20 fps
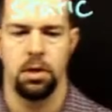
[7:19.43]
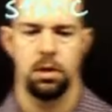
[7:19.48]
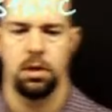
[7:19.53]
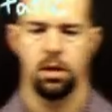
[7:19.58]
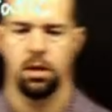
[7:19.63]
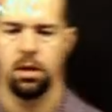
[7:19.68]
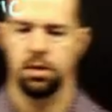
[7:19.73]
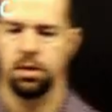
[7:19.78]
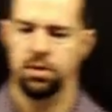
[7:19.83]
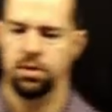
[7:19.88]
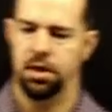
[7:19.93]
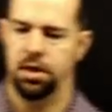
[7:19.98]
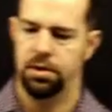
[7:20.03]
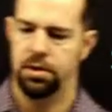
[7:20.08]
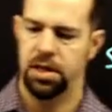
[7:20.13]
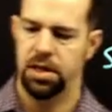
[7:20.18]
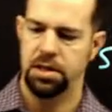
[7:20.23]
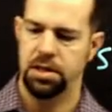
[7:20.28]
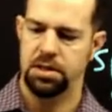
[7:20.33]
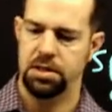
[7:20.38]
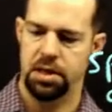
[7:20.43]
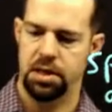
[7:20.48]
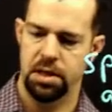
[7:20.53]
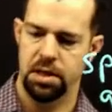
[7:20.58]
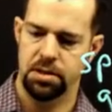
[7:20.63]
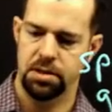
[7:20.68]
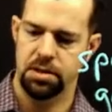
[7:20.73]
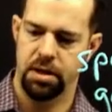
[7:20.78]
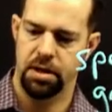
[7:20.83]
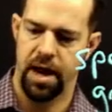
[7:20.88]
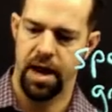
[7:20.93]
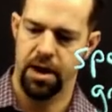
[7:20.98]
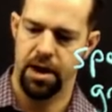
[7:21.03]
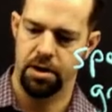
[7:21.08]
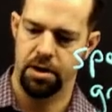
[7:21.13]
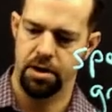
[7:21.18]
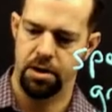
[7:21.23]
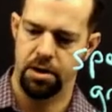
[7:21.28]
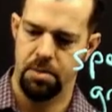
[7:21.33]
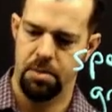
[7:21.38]
And so this is our aggregate
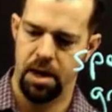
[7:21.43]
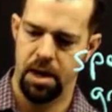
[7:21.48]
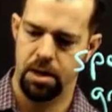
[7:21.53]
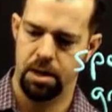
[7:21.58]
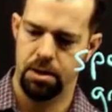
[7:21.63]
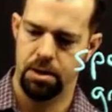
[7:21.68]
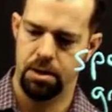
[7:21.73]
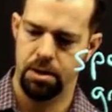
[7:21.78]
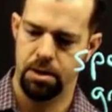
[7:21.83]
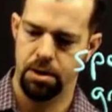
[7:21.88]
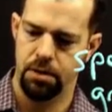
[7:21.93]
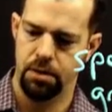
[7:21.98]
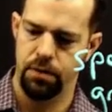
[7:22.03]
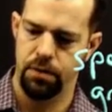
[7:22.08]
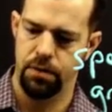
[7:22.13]
demand curve